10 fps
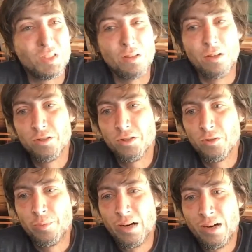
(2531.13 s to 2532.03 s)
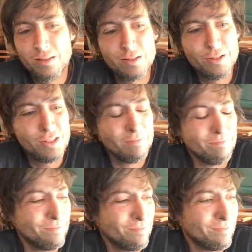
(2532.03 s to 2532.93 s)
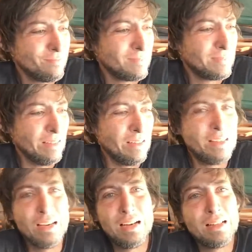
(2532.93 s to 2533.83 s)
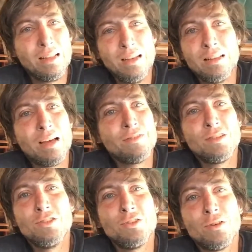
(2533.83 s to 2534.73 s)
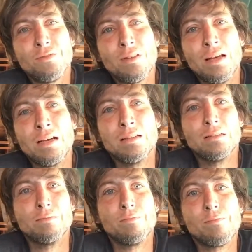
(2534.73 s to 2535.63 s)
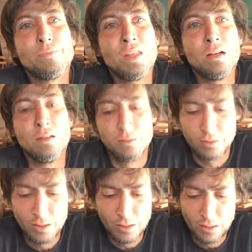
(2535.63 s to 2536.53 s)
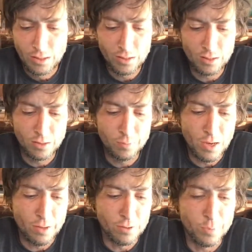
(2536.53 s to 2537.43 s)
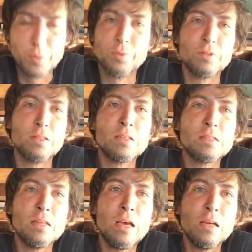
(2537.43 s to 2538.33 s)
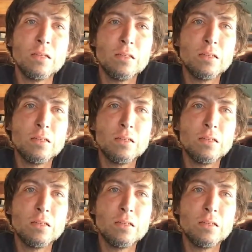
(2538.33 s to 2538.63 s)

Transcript: those who it bothers, golly, life's too short for that. You know, it still bothers people to this day.